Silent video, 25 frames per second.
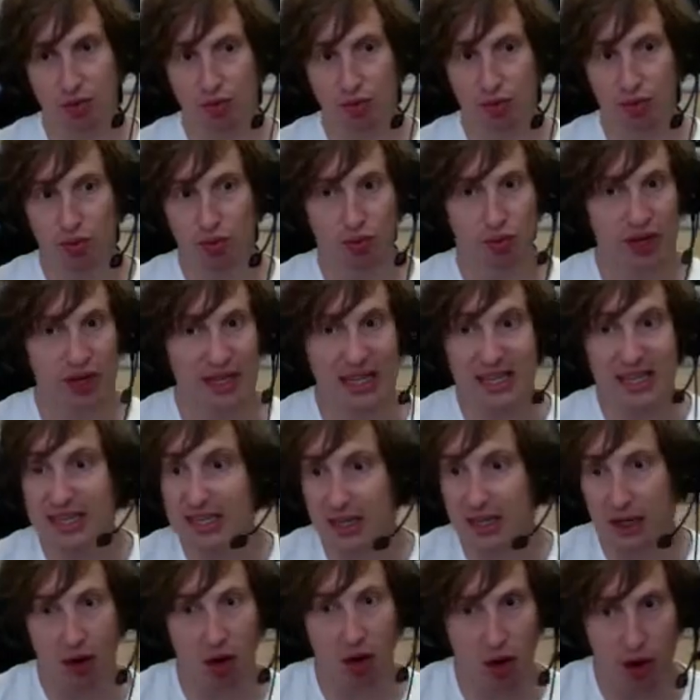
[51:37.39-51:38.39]

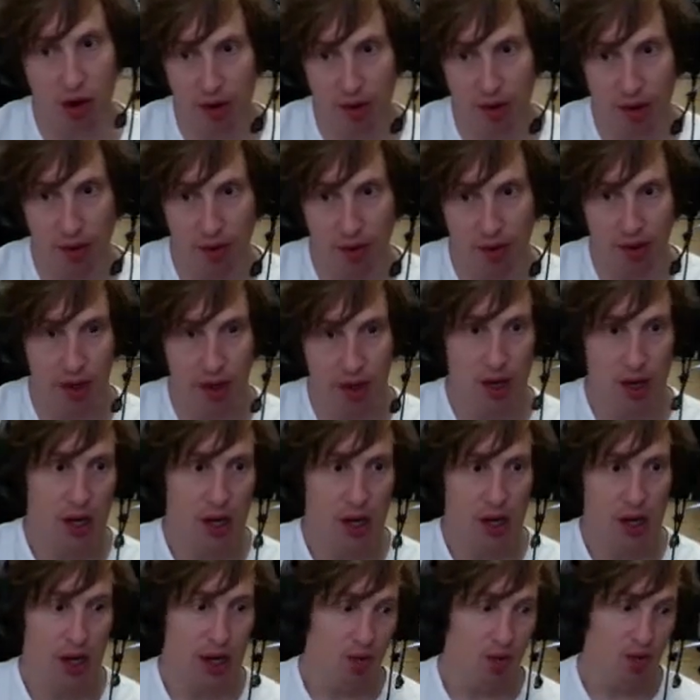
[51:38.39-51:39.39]
release it on our own.
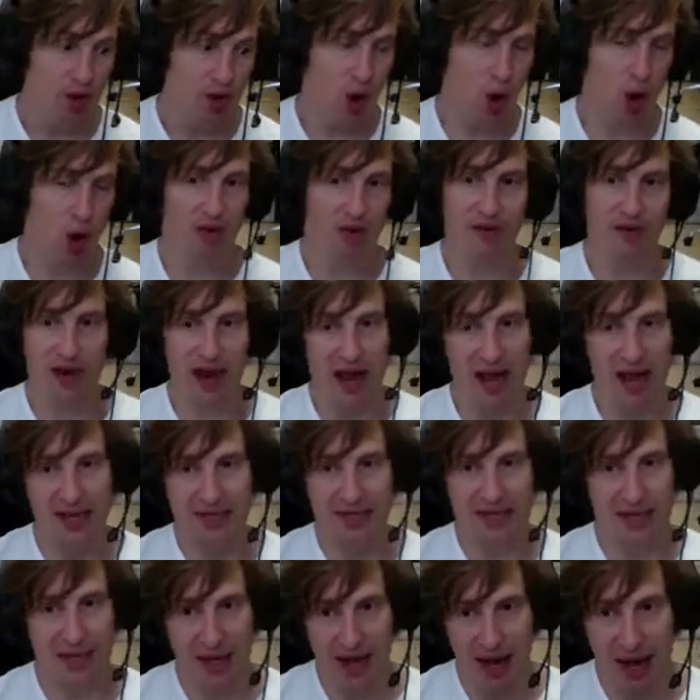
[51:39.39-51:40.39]
All of it
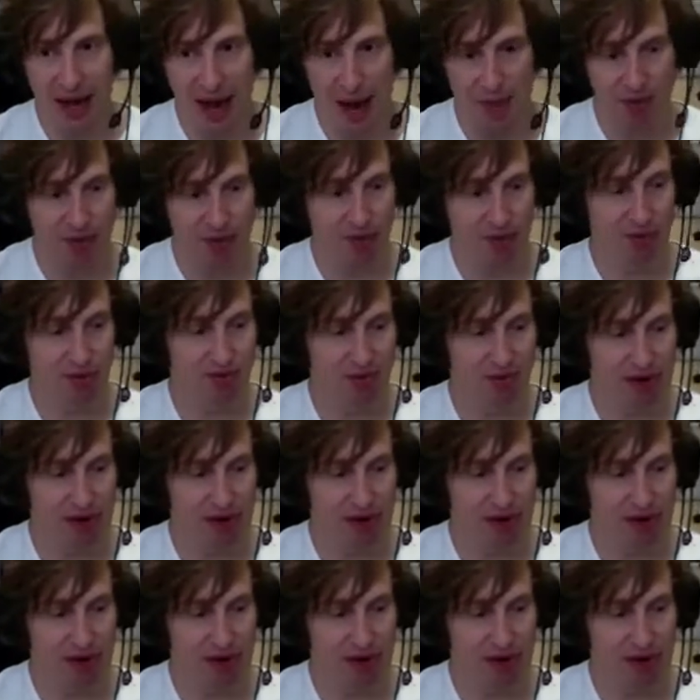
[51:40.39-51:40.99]
had to happen through